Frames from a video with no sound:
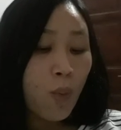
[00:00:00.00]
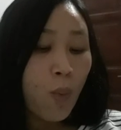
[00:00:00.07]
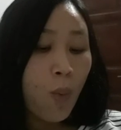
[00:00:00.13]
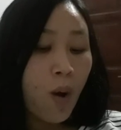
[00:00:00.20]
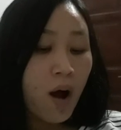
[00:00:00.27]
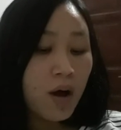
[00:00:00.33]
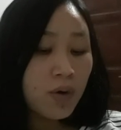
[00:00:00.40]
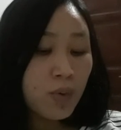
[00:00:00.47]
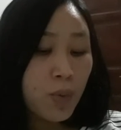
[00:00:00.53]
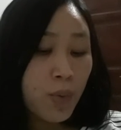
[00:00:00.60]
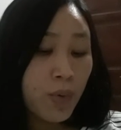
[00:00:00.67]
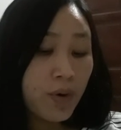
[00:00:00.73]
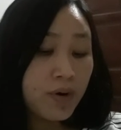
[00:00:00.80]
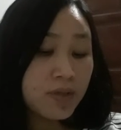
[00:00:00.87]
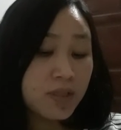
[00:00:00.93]
what
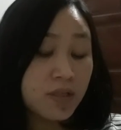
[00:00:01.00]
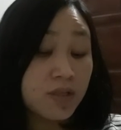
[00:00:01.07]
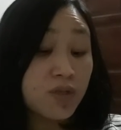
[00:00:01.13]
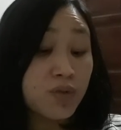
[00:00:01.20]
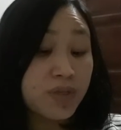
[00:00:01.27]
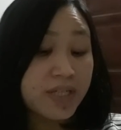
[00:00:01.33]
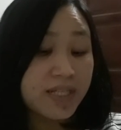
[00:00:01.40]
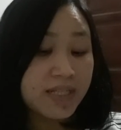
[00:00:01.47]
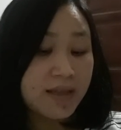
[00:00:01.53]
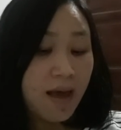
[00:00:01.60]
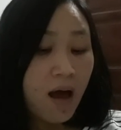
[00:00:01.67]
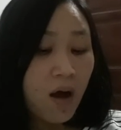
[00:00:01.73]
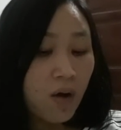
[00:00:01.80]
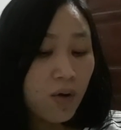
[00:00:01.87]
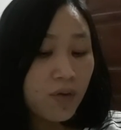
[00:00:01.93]
was the
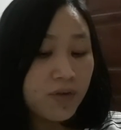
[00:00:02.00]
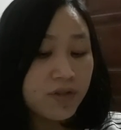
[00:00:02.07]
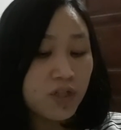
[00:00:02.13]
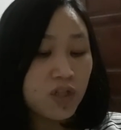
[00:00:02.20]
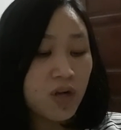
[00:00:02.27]
result, the